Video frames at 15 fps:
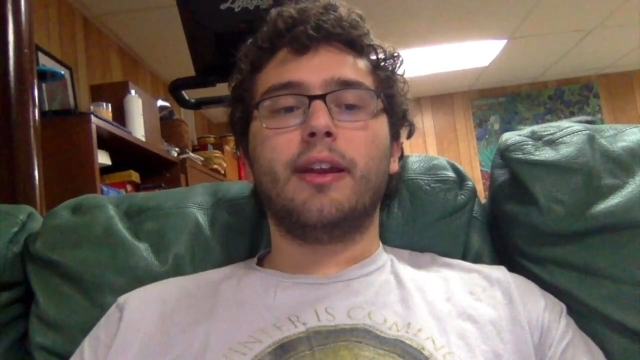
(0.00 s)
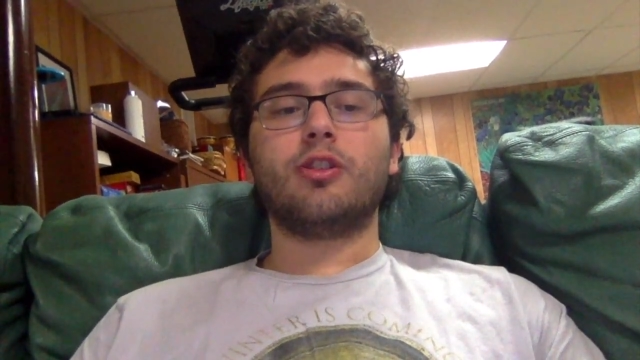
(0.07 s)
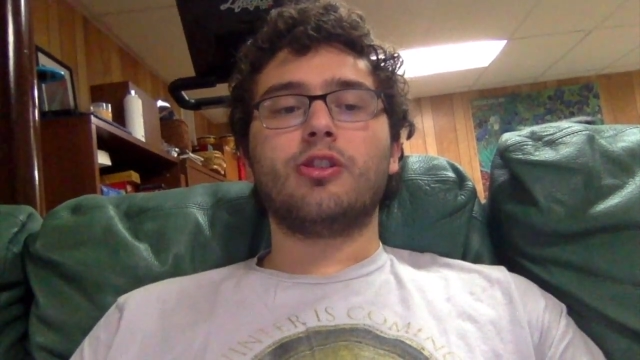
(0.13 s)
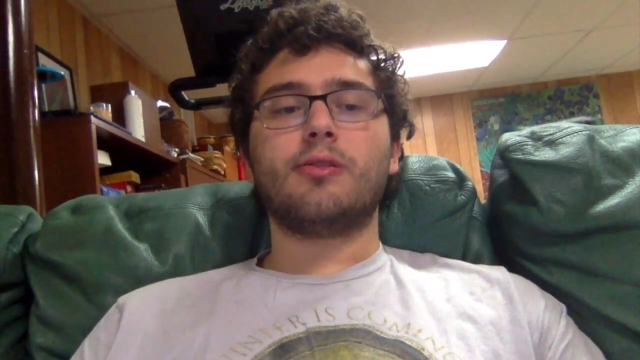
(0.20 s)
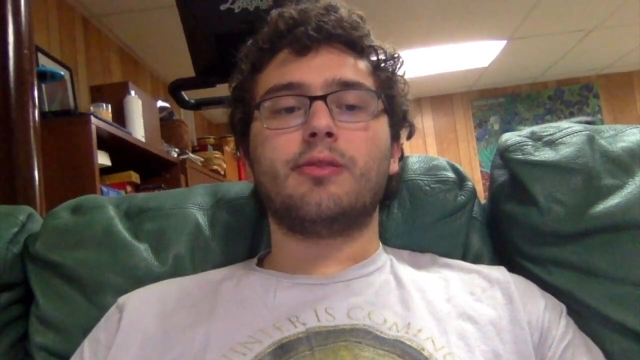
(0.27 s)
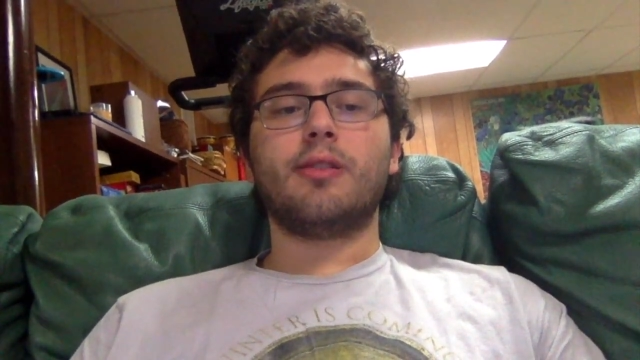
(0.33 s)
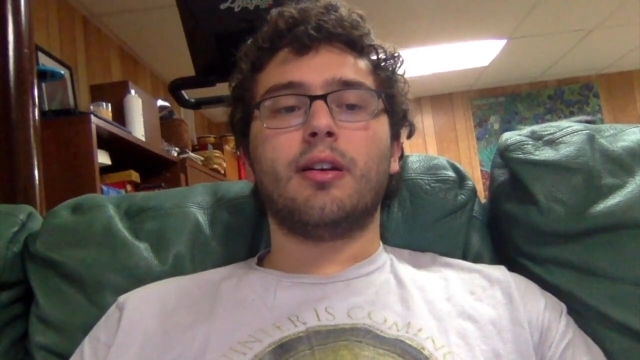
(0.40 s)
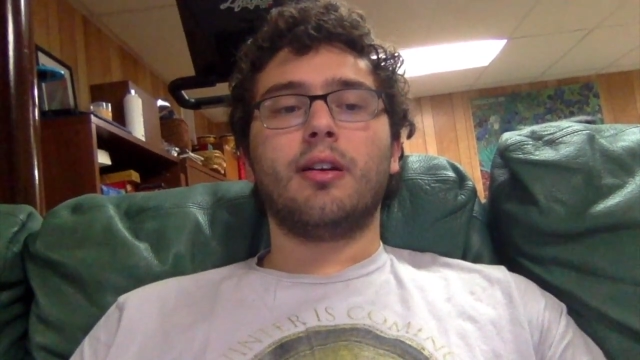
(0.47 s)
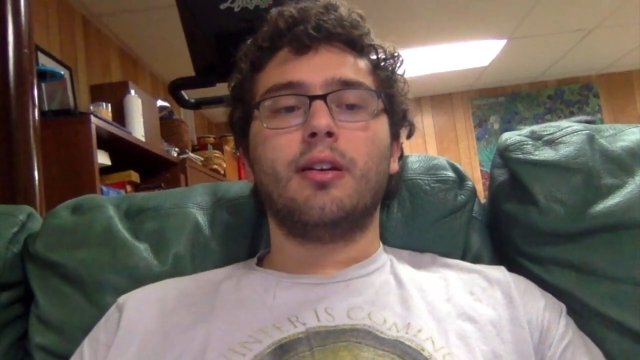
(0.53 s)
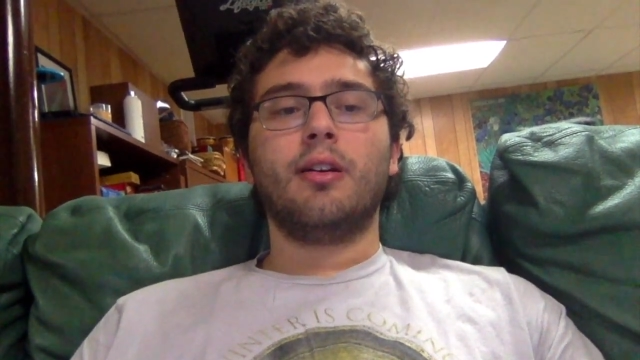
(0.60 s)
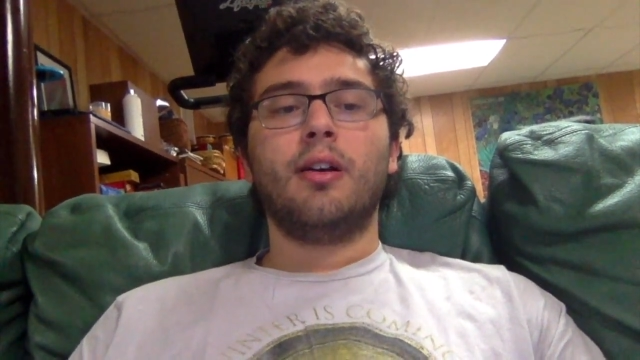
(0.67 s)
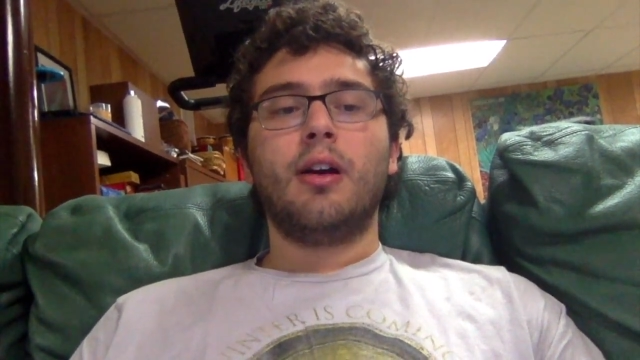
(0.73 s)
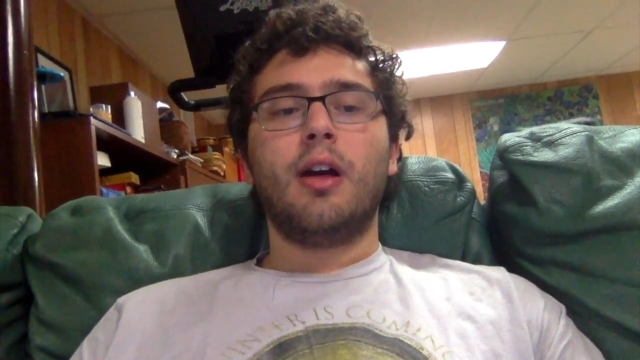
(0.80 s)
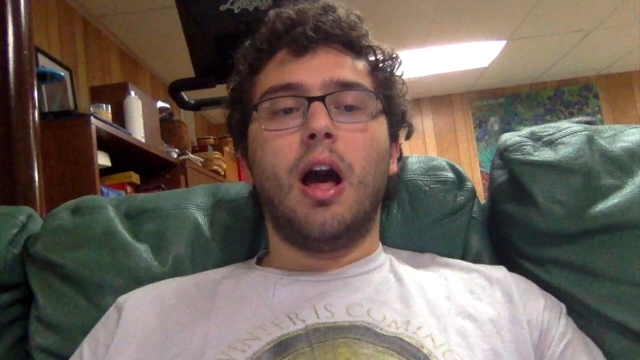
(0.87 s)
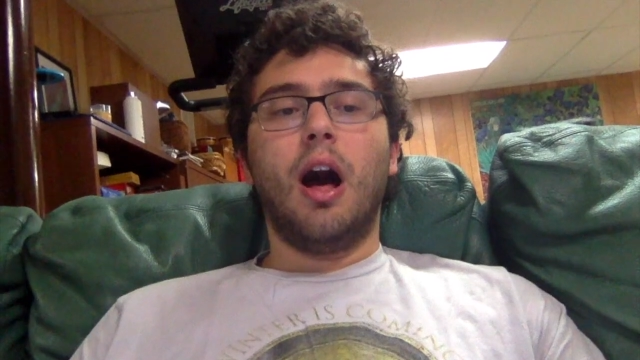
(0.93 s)
interesting.
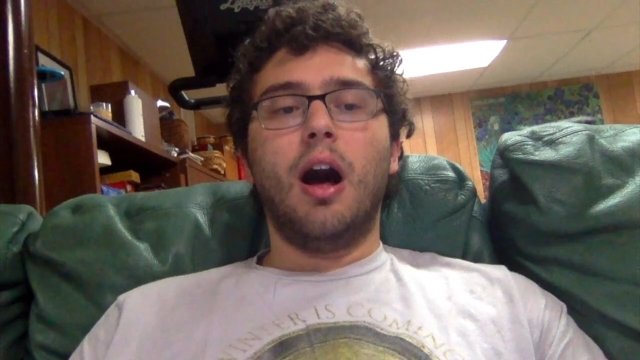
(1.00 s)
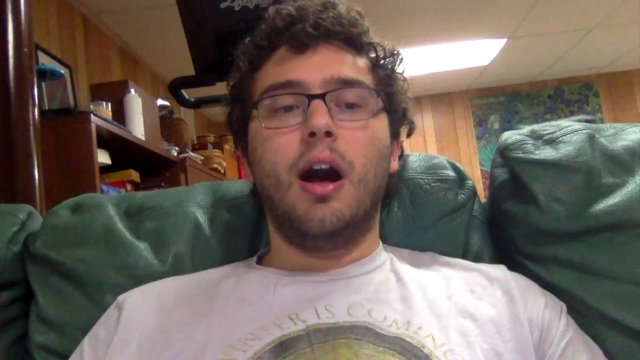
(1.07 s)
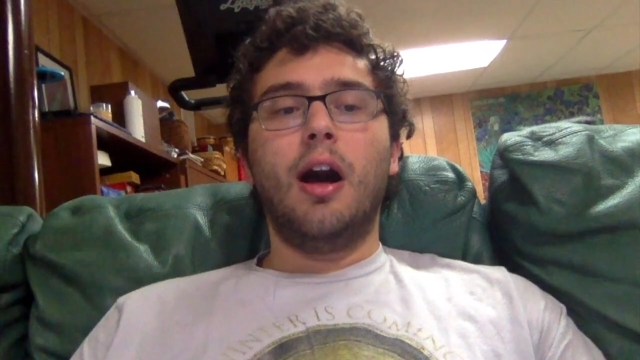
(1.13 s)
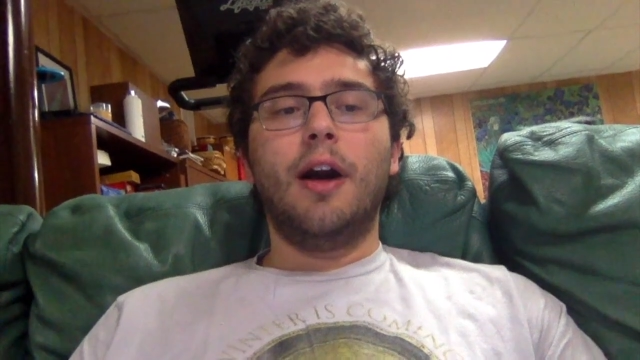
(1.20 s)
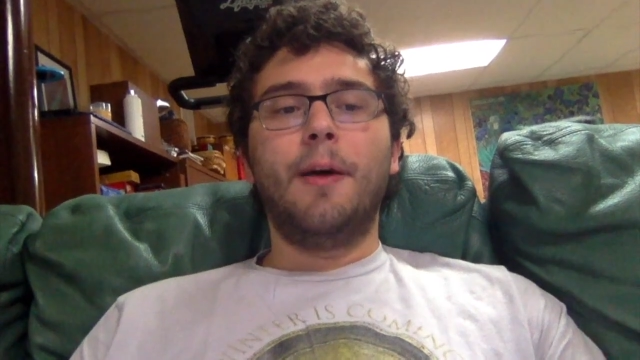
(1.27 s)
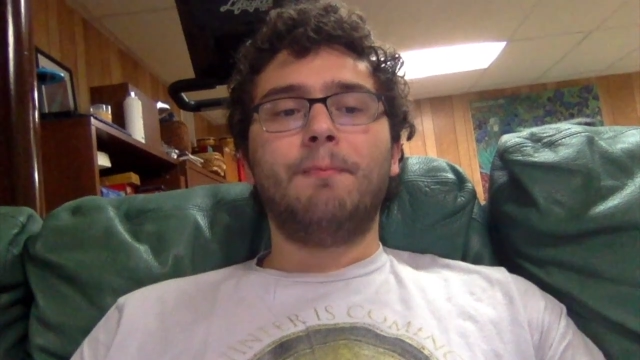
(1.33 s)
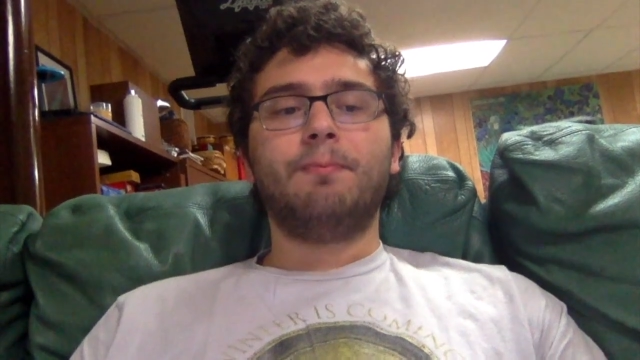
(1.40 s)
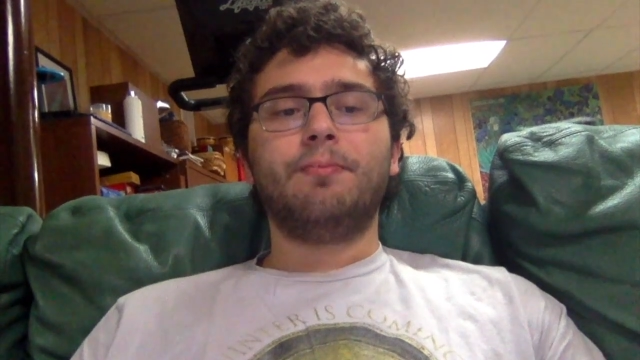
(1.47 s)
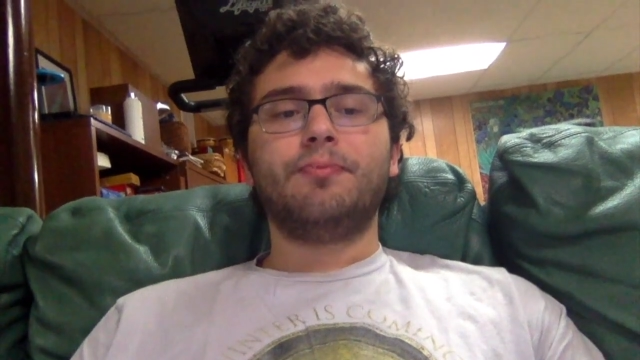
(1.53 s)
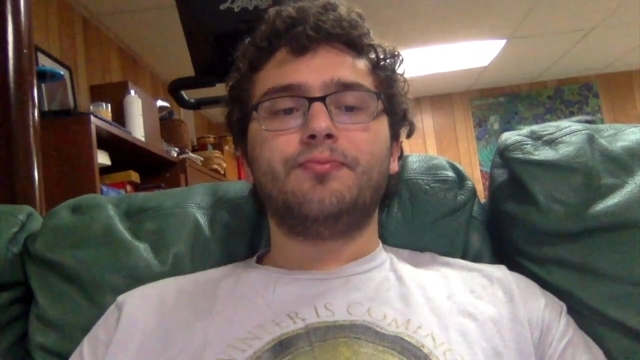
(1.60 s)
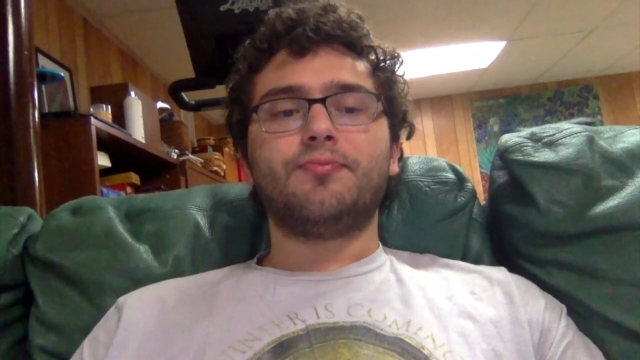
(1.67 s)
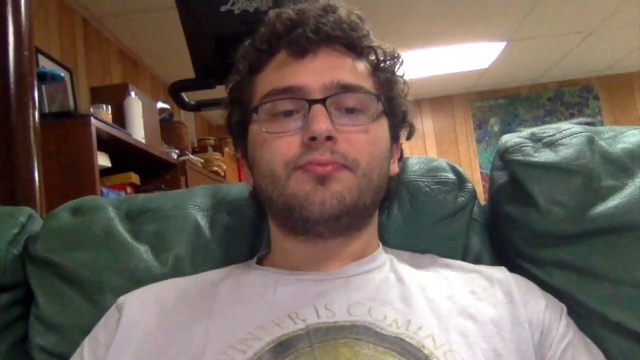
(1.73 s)
Um,